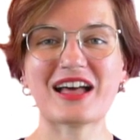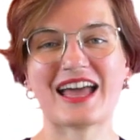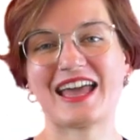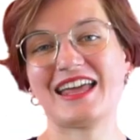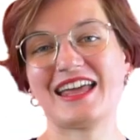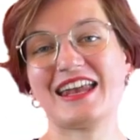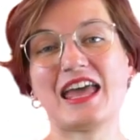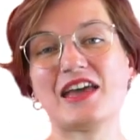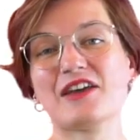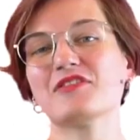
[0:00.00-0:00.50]

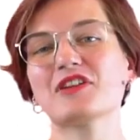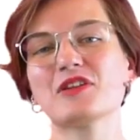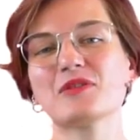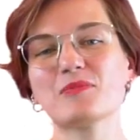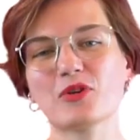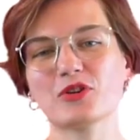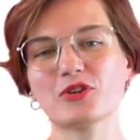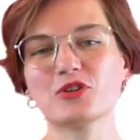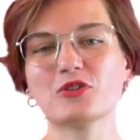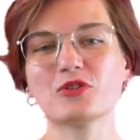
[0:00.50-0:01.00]
and every
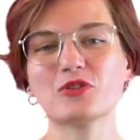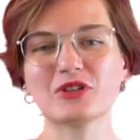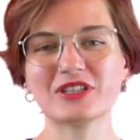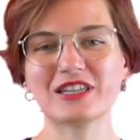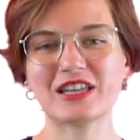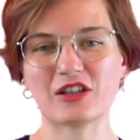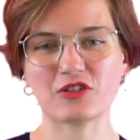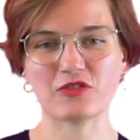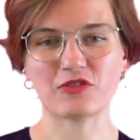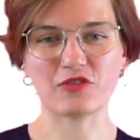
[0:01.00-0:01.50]
module
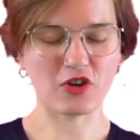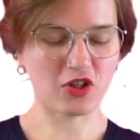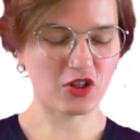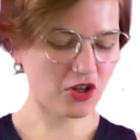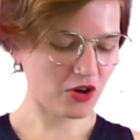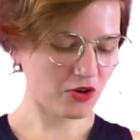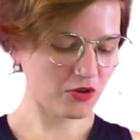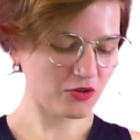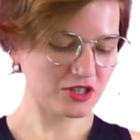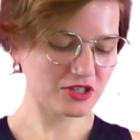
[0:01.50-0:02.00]
that
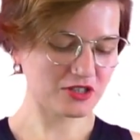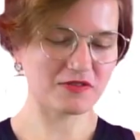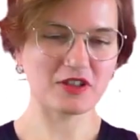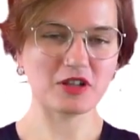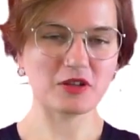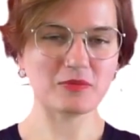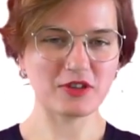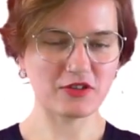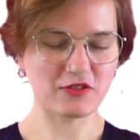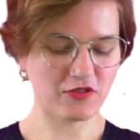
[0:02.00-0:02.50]
follows
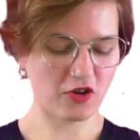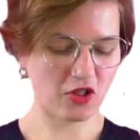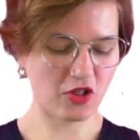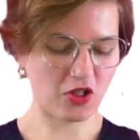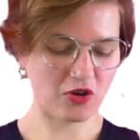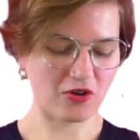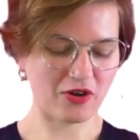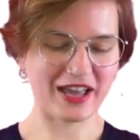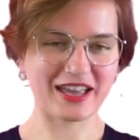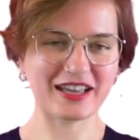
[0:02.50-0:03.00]
will be
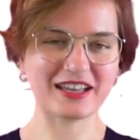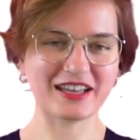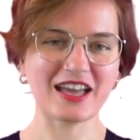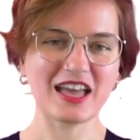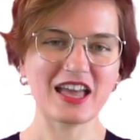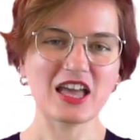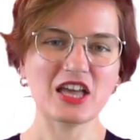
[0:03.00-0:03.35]
following.